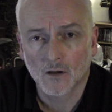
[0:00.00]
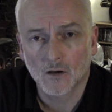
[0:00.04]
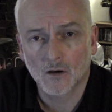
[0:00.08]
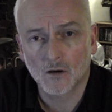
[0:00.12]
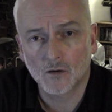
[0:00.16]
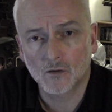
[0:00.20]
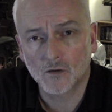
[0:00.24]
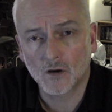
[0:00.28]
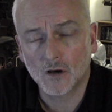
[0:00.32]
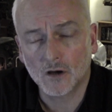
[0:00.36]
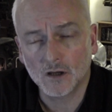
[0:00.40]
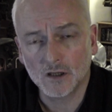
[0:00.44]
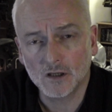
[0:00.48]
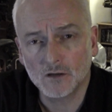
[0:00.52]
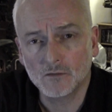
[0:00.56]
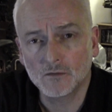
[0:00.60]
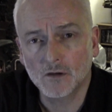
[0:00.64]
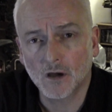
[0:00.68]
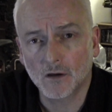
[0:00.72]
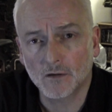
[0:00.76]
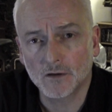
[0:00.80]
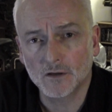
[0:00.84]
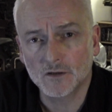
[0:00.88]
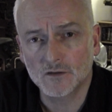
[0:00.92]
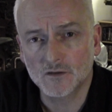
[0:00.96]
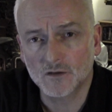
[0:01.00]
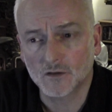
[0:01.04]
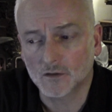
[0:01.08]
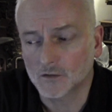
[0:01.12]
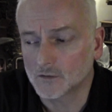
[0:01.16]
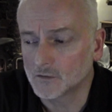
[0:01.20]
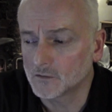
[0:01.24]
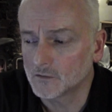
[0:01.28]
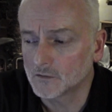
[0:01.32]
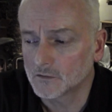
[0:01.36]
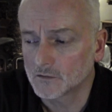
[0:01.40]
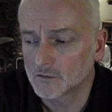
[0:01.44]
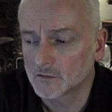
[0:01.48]
Or are you going to
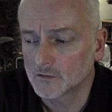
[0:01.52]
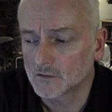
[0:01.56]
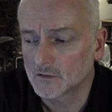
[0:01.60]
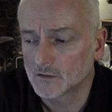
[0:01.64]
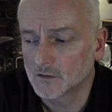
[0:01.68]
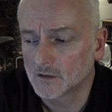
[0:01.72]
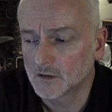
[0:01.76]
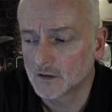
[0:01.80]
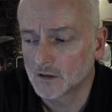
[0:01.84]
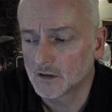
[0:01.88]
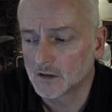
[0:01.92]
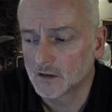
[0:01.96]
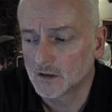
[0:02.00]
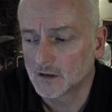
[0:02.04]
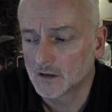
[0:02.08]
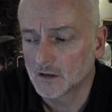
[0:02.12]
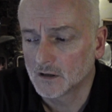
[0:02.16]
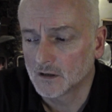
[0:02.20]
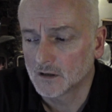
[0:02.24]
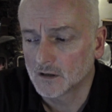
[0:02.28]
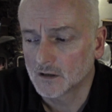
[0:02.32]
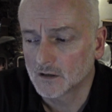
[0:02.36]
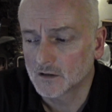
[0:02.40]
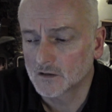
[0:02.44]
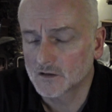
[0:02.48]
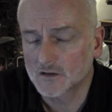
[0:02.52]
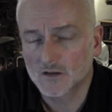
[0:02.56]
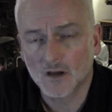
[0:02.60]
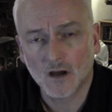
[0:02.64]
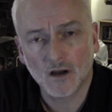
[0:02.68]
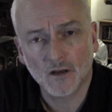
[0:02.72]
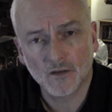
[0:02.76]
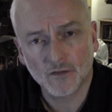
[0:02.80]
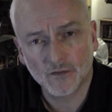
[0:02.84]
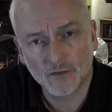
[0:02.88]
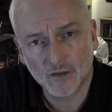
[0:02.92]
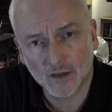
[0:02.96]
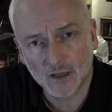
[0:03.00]

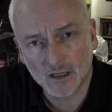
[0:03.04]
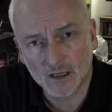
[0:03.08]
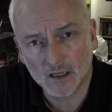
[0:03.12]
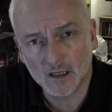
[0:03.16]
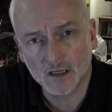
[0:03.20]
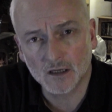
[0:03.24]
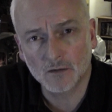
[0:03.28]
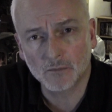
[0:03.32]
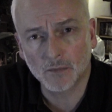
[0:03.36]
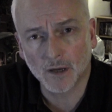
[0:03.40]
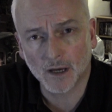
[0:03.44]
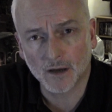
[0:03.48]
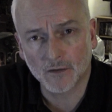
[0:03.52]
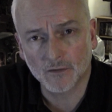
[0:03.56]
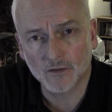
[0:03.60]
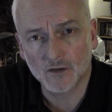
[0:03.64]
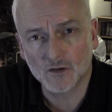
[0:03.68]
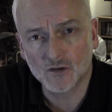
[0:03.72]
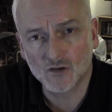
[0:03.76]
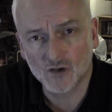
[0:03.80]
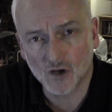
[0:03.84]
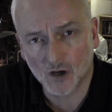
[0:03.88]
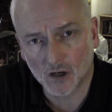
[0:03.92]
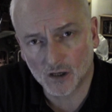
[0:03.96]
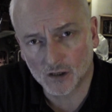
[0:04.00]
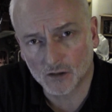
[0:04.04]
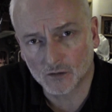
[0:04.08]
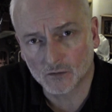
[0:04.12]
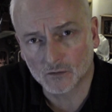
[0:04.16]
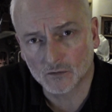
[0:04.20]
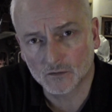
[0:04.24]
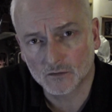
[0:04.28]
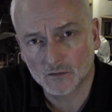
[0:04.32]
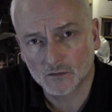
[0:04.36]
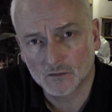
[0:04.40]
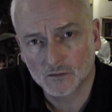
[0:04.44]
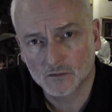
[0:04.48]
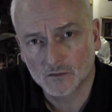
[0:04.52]
start thinking about the
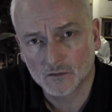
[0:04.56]
child